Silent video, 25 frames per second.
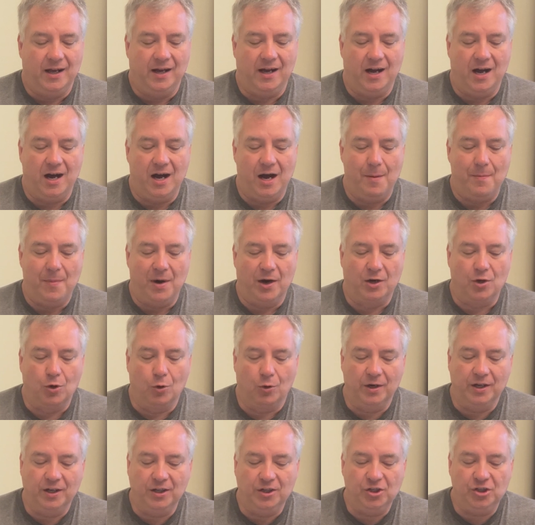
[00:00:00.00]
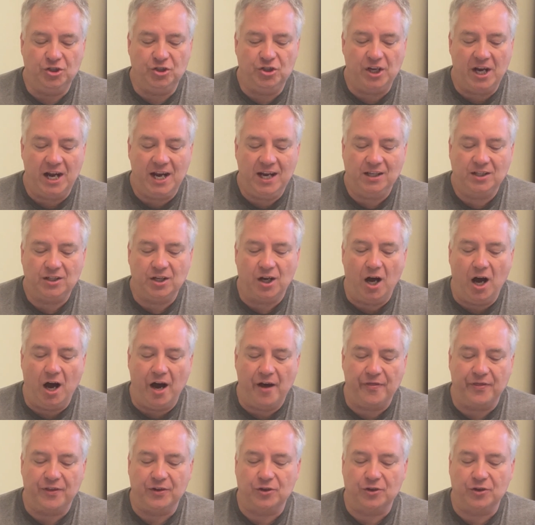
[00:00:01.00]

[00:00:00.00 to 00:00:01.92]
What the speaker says: According to J. Toth,